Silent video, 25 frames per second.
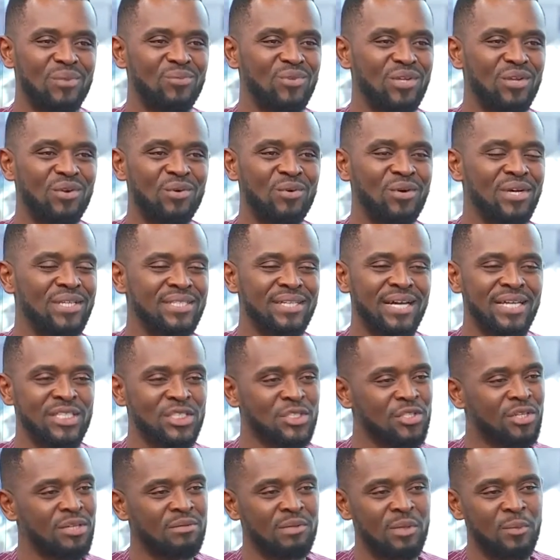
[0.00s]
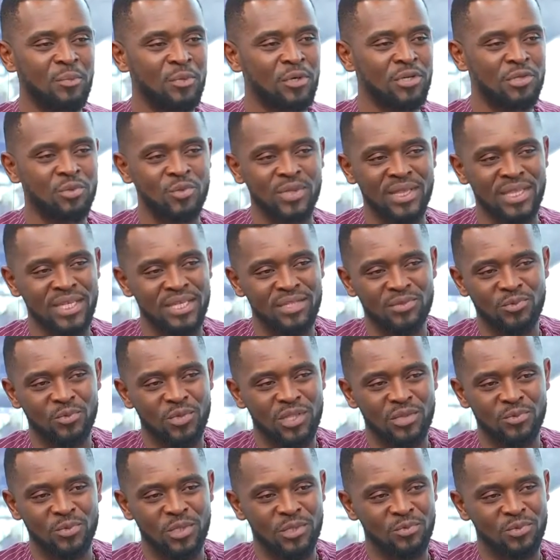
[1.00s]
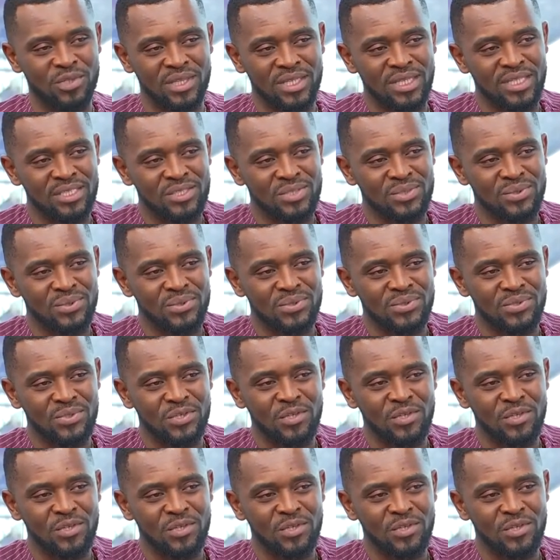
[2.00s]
we don't want our children to be born with issues.